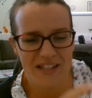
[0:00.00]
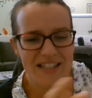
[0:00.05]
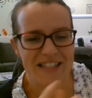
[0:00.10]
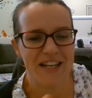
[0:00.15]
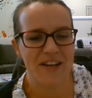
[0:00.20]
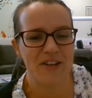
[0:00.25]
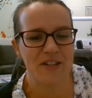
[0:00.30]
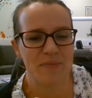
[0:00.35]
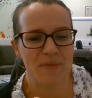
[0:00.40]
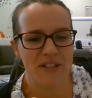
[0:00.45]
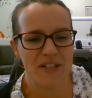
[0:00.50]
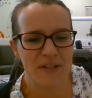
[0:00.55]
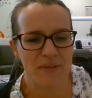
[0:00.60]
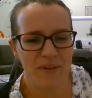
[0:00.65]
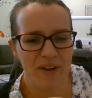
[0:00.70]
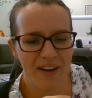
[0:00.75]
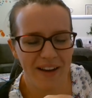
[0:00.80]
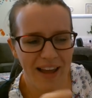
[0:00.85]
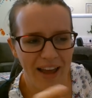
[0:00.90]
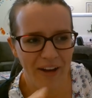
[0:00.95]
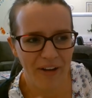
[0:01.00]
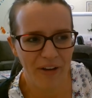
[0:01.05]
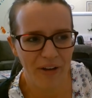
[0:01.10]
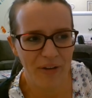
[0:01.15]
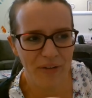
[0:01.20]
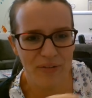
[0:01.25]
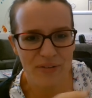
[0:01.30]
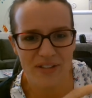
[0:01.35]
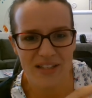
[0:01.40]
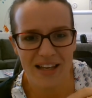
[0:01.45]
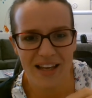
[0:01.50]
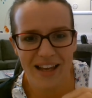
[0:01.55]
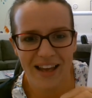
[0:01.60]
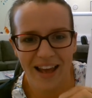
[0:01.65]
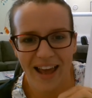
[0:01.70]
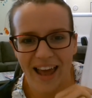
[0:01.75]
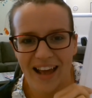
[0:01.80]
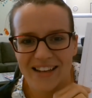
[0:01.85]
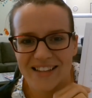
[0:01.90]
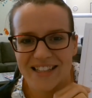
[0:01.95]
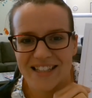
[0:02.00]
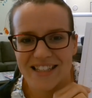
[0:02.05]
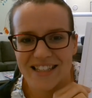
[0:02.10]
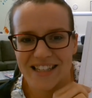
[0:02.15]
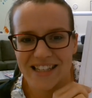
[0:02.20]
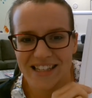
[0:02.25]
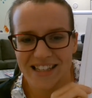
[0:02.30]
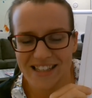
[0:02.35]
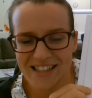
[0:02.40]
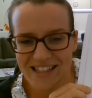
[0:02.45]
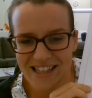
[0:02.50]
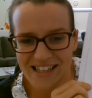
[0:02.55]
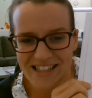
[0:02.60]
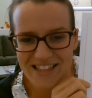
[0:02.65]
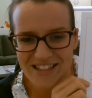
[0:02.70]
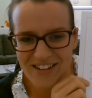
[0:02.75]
This helps me to work out who's accessing the thing,